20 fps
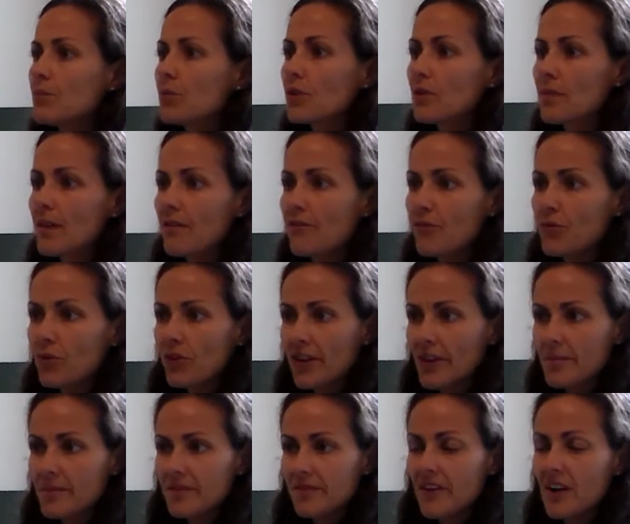Put about 4
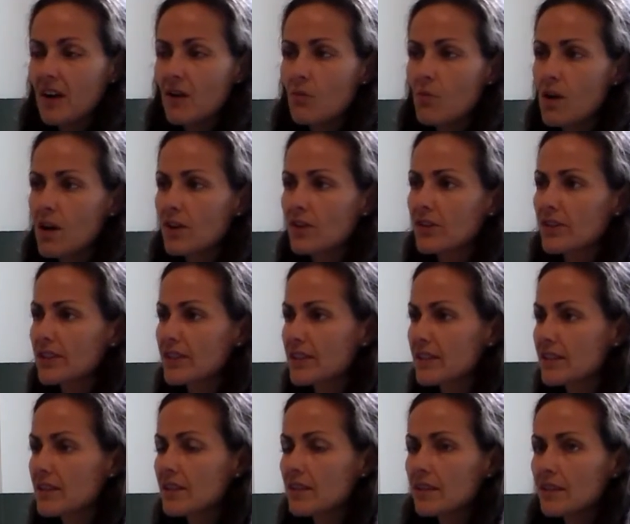cups of hot water
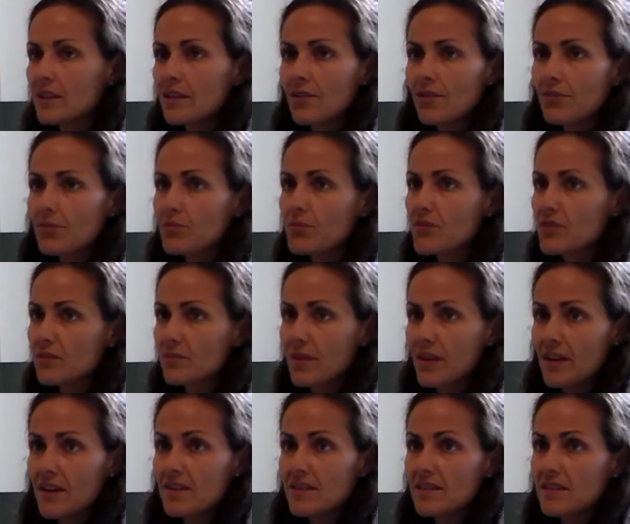in. Threw some
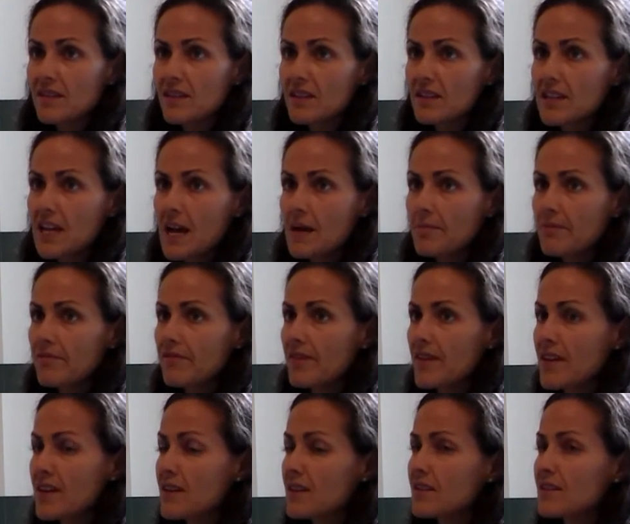ice in on top of
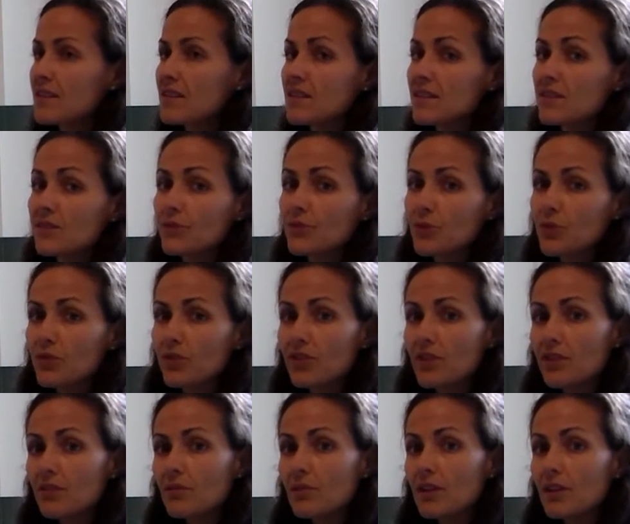it. Then diluted
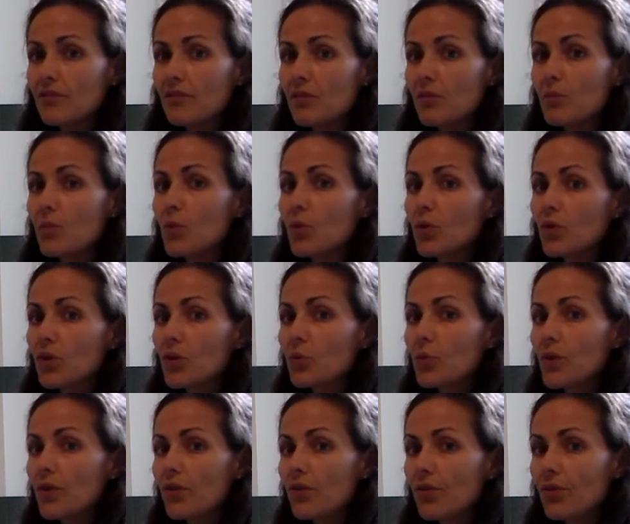it even more
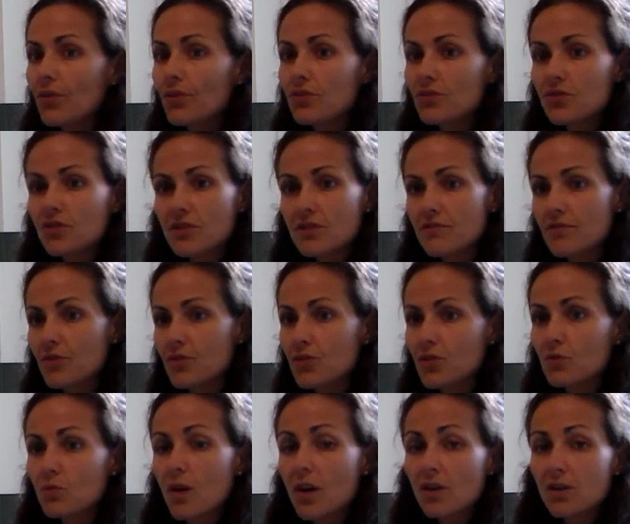with just
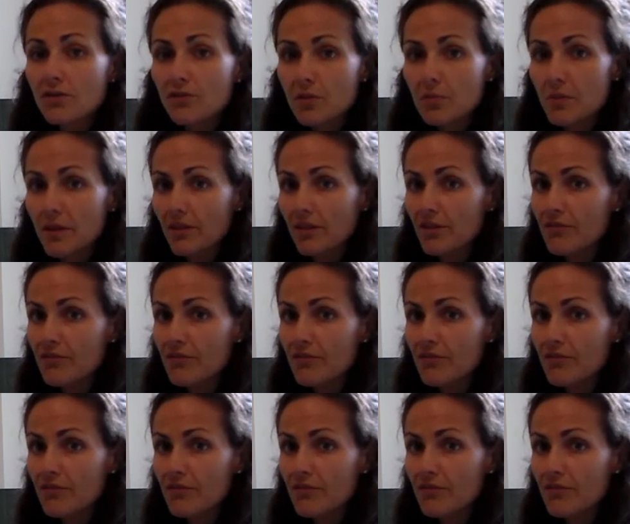filtered water from my